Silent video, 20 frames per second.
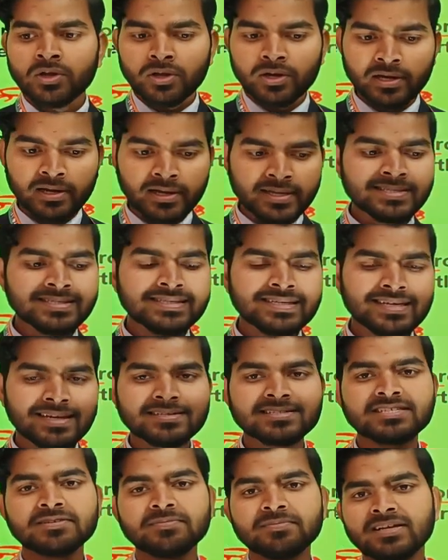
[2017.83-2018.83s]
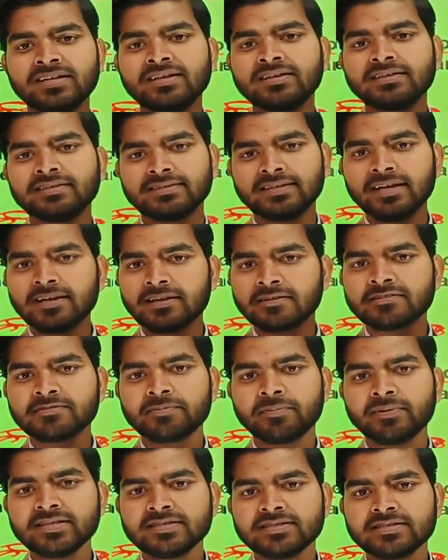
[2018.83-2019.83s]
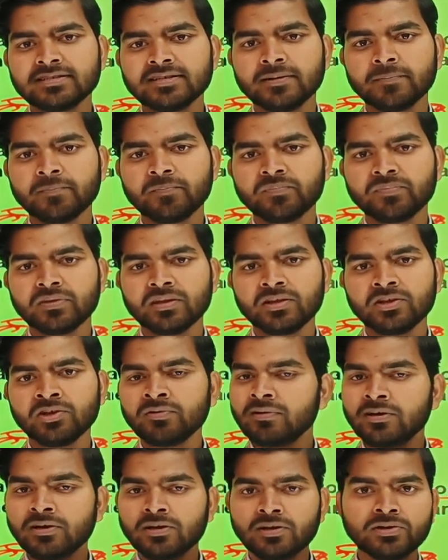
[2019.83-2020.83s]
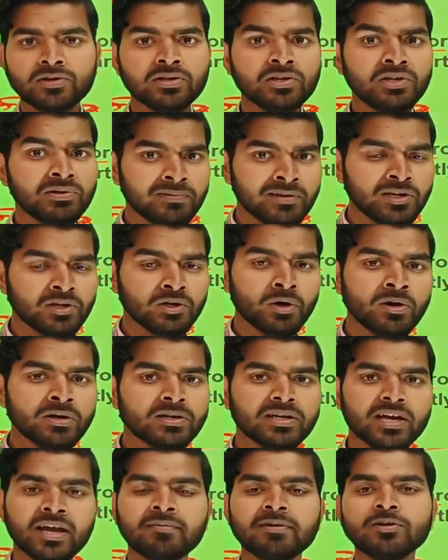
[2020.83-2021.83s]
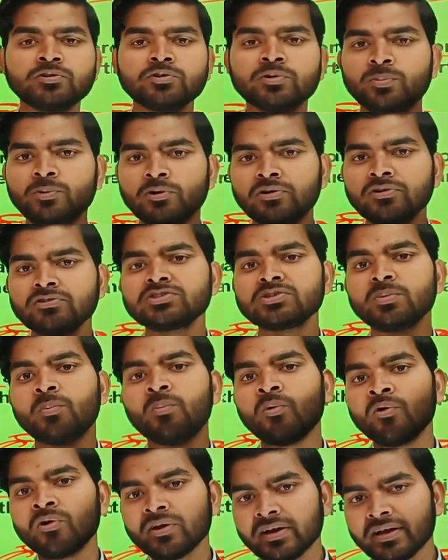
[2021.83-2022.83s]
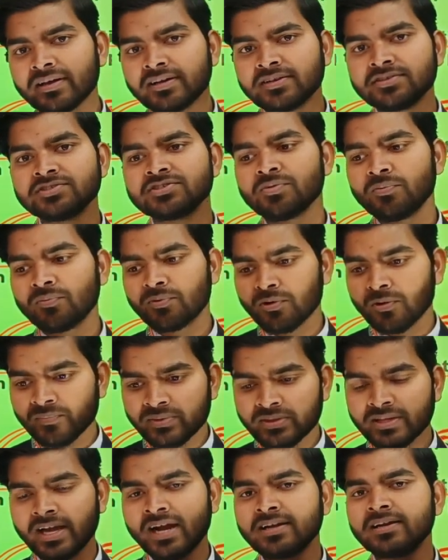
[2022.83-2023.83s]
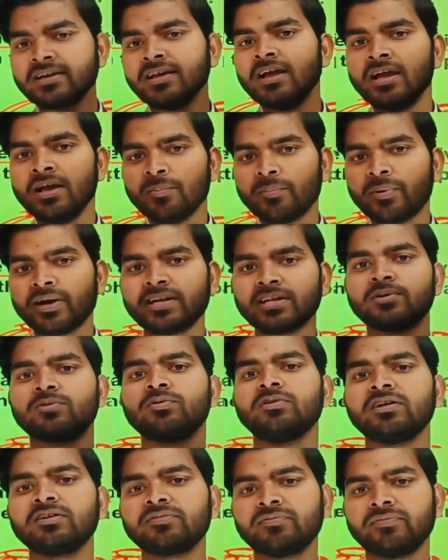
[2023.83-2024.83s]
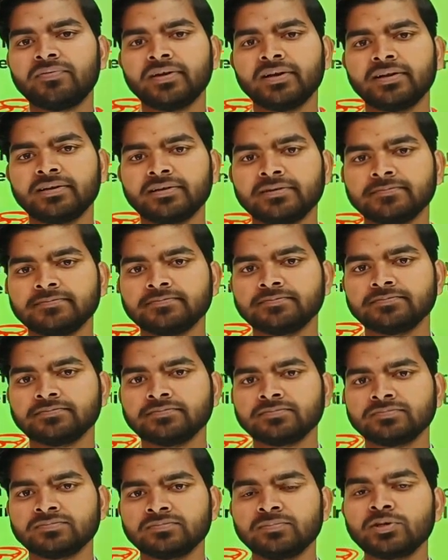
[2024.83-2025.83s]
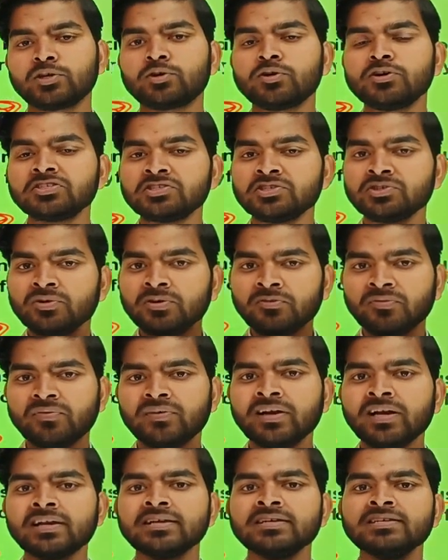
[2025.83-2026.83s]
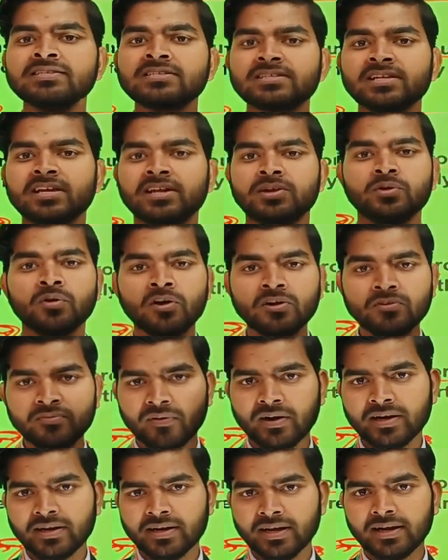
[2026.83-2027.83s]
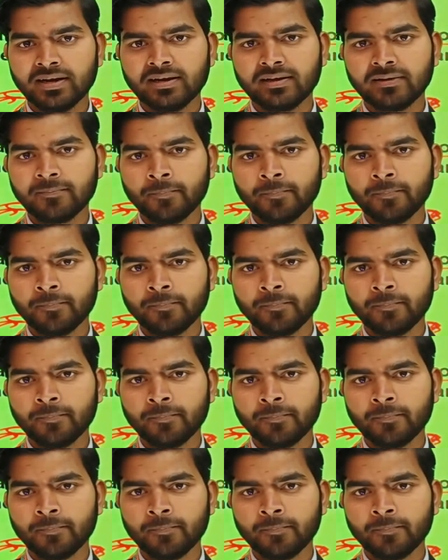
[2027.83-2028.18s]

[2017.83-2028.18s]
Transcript: less yields will take place. You will not able to produce more grains from that particular field because your field is not fertile.